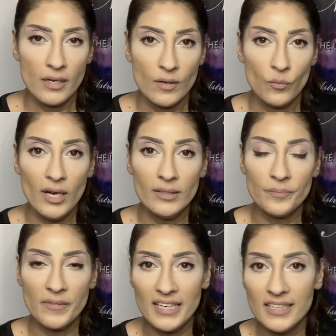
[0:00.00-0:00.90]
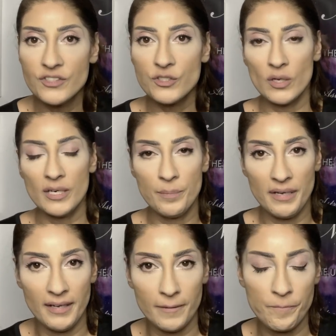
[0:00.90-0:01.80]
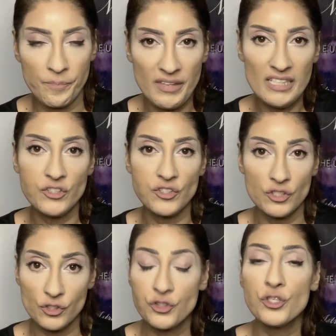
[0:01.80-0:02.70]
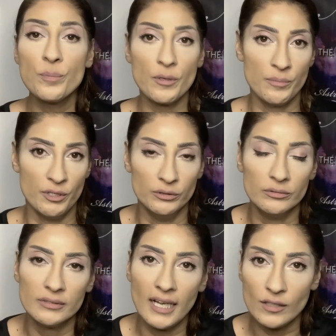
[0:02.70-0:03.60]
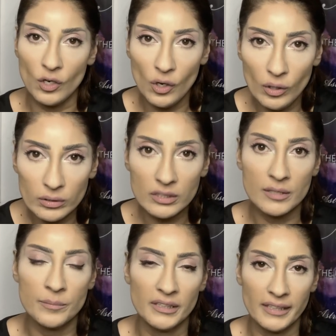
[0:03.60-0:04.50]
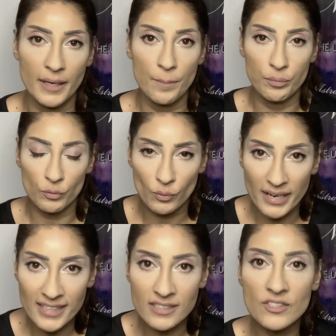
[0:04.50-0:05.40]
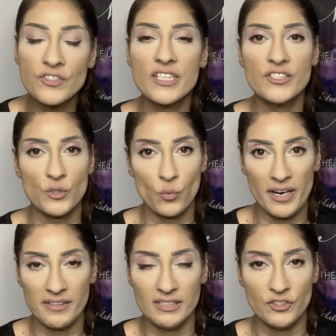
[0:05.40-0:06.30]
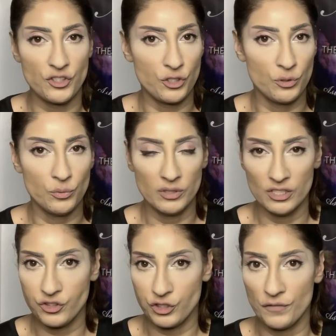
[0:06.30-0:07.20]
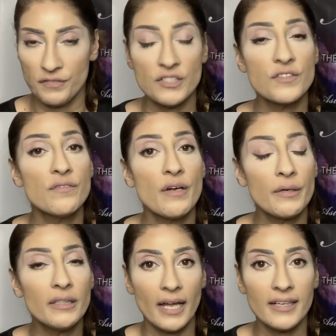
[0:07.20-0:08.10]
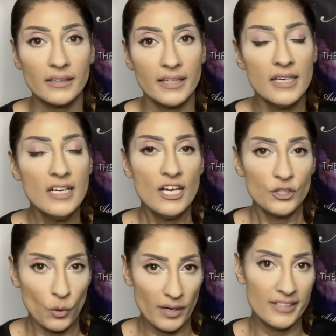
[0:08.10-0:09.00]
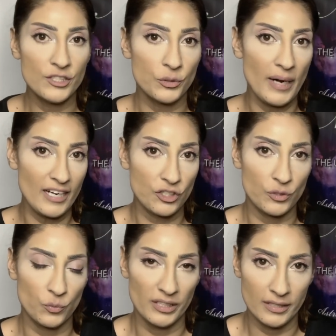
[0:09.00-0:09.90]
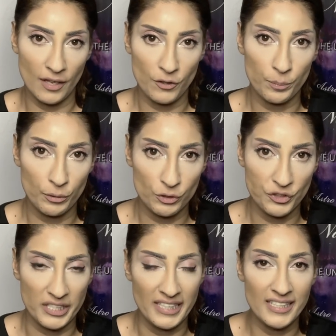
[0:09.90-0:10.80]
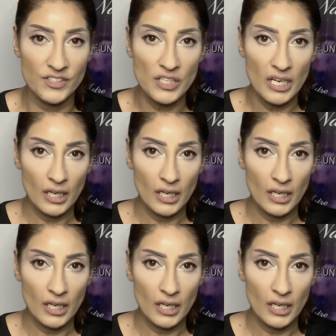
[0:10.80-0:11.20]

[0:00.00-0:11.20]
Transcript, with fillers: Well, it is going to be this supermoon that ultimately brings this awareness to the surface, very likely through our interaction with another person. It is